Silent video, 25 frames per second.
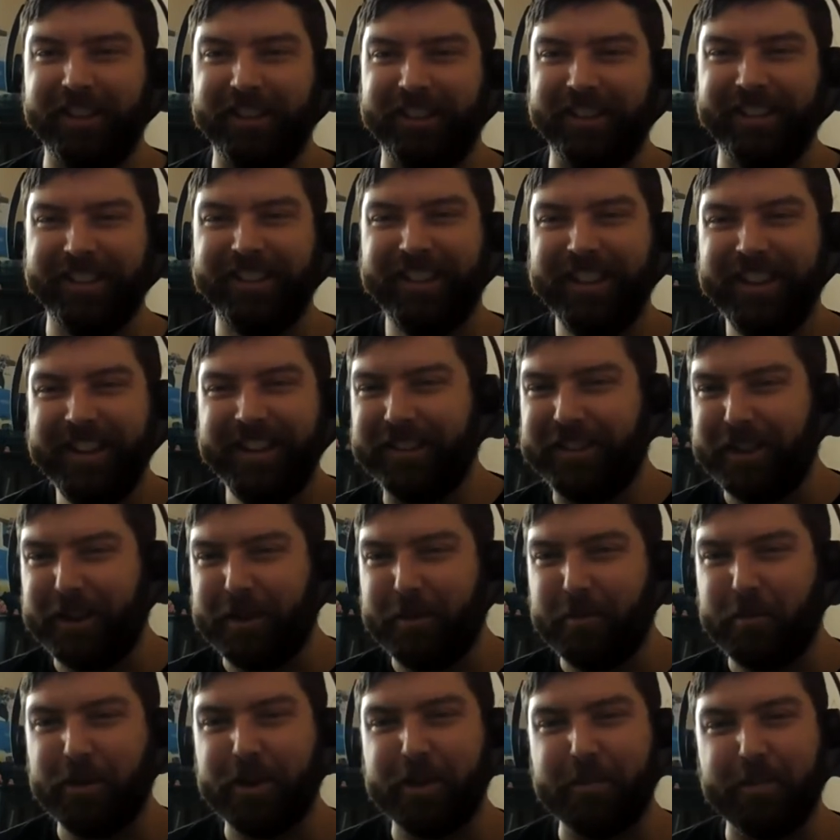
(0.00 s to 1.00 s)
than
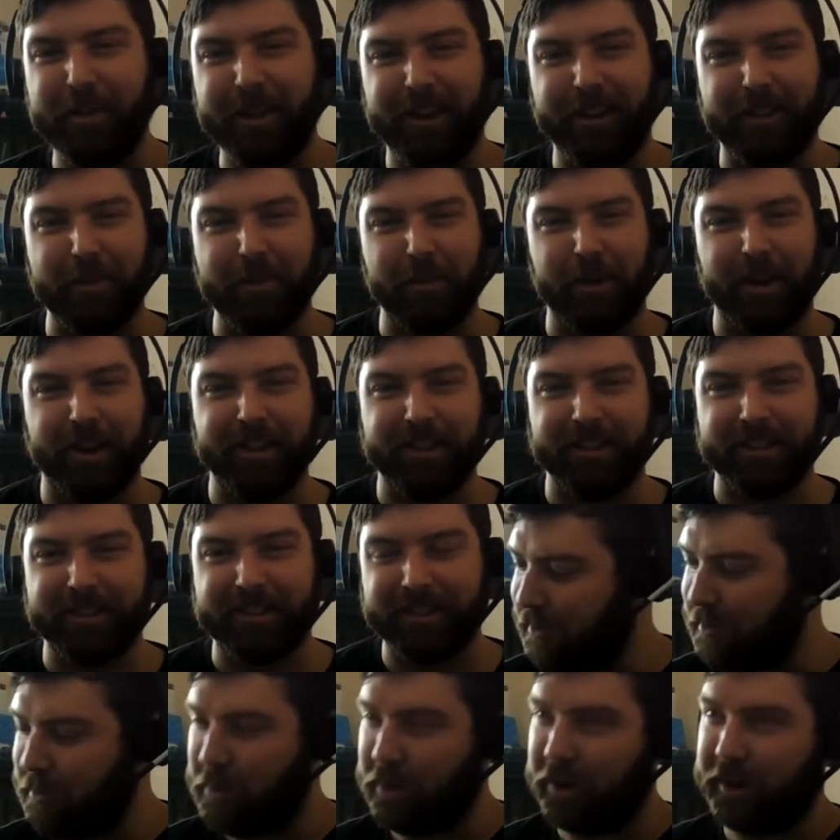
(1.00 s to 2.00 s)
it would have been otherwise
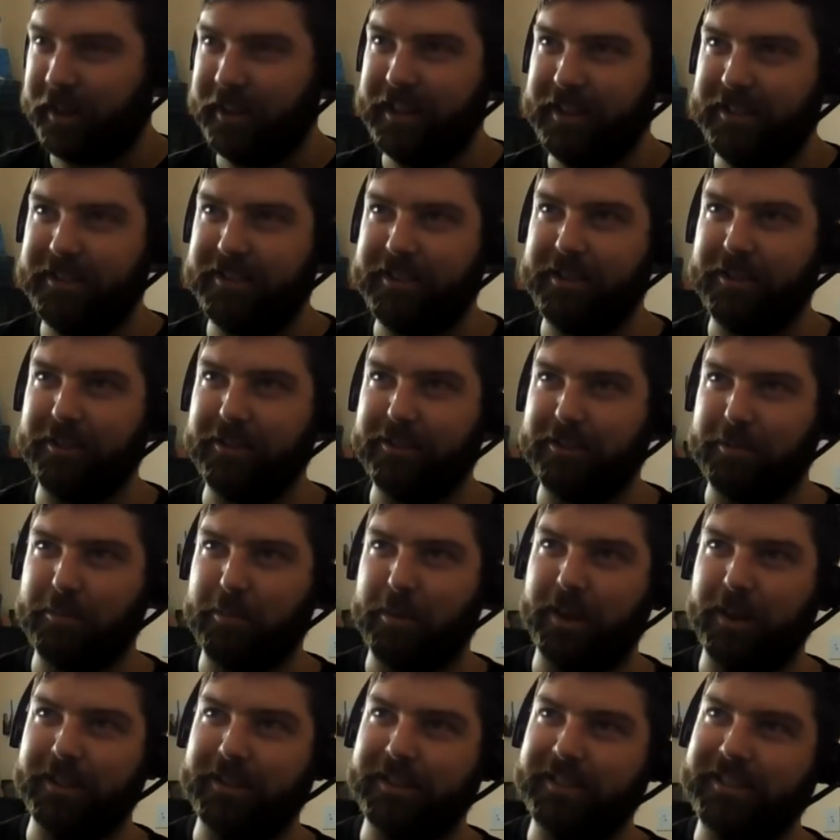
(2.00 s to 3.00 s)
working in zeros and
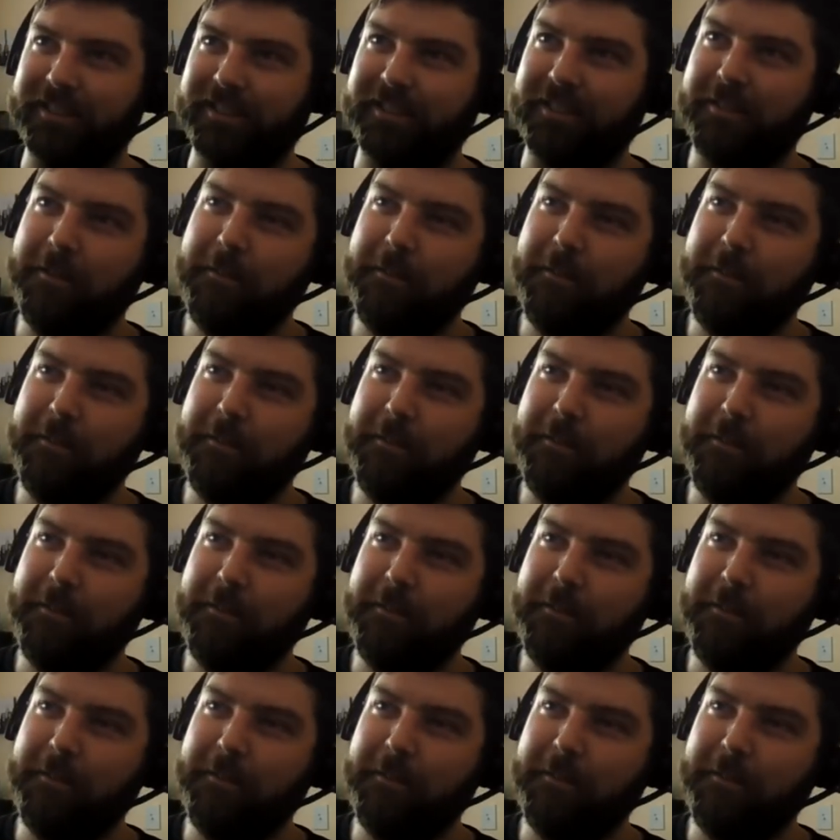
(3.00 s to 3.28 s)
ones.